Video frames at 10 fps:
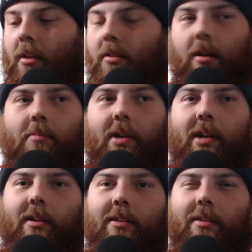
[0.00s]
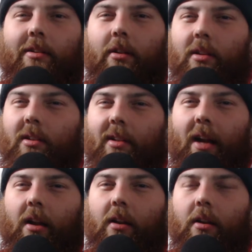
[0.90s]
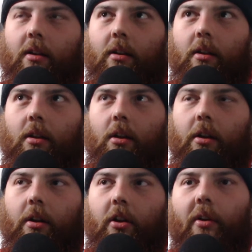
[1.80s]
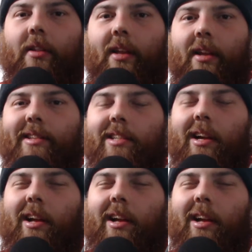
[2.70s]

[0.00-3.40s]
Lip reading: So, I'm going to do this on, like, current things.